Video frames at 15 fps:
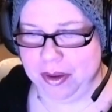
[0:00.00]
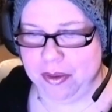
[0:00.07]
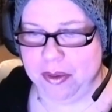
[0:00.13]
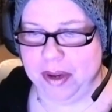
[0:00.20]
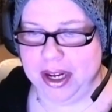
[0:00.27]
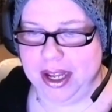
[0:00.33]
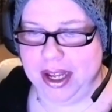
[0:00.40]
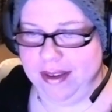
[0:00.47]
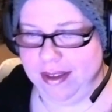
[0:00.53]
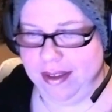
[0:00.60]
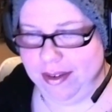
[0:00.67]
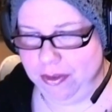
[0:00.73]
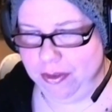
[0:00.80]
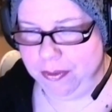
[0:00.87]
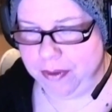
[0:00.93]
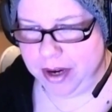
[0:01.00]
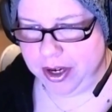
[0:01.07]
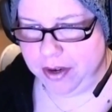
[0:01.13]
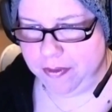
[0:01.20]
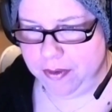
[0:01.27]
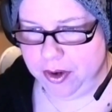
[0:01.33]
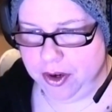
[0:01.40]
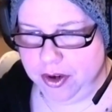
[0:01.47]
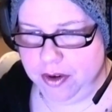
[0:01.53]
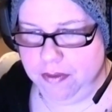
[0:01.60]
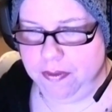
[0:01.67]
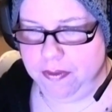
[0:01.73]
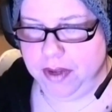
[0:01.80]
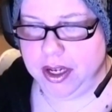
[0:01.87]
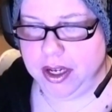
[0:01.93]
going, is there a French version
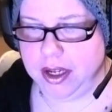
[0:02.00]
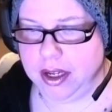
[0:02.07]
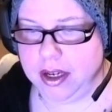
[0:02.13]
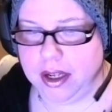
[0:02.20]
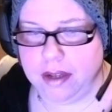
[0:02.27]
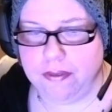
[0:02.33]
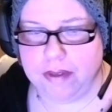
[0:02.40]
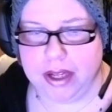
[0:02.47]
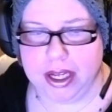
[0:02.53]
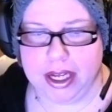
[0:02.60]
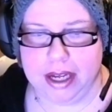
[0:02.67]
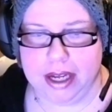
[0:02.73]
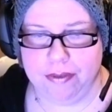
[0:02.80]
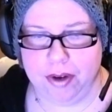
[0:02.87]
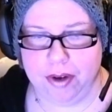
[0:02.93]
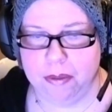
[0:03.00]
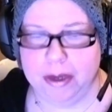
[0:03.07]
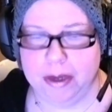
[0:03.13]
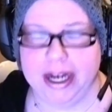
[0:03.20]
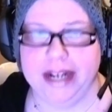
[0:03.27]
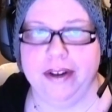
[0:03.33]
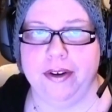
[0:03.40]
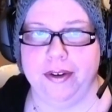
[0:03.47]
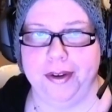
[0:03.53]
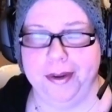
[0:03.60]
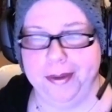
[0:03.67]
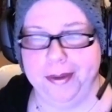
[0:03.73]
of VTTV? If not, why not?